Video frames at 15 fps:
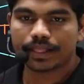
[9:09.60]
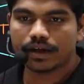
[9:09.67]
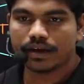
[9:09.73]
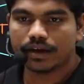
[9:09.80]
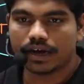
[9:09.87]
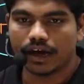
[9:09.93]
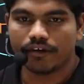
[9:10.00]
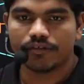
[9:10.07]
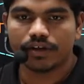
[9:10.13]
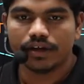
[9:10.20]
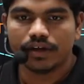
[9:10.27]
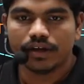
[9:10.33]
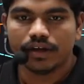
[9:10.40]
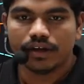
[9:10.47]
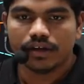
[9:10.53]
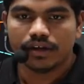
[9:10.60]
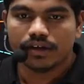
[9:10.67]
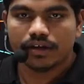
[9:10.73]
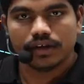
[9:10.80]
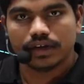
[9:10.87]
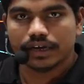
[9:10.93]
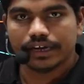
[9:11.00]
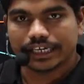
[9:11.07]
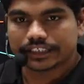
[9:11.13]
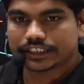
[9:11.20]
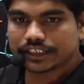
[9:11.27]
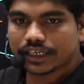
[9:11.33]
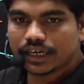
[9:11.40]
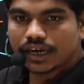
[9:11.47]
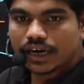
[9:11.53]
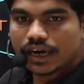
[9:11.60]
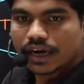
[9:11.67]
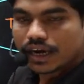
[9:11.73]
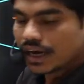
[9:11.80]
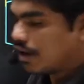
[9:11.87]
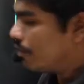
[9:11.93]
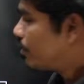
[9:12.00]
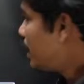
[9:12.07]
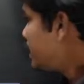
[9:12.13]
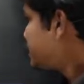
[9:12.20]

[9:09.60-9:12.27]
Now yes, now let's